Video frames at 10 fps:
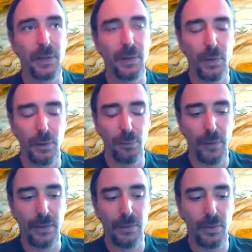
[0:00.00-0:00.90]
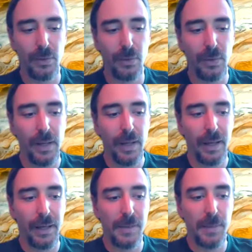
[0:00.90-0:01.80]
good friends who,
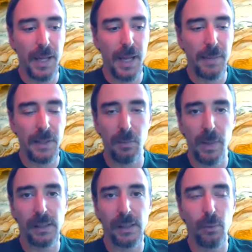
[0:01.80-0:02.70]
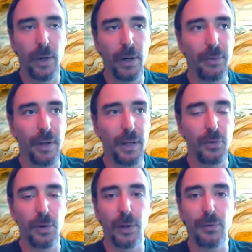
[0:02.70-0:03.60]
he became independently wealthy in
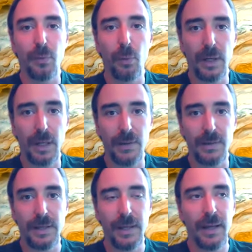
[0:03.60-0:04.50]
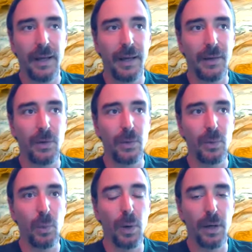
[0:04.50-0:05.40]
his early 40s, who
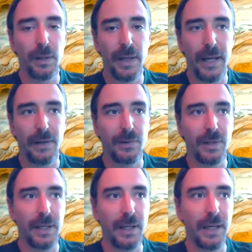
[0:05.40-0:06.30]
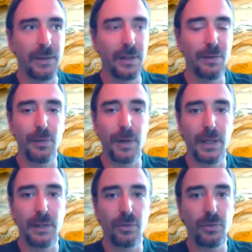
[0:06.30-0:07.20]
worked as a
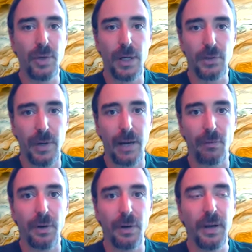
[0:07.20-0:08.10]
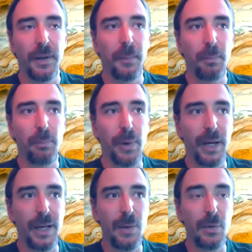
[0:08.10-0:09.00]
delivery truck driver,
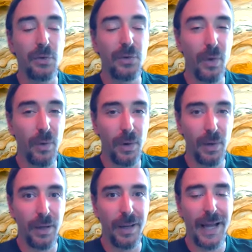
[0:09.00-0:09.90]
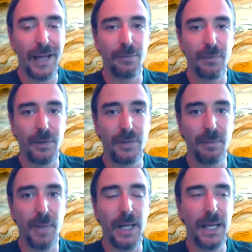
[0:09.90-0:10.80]
but he was so good at
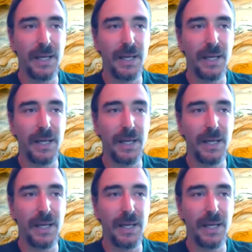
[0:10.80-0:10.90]
investing money, he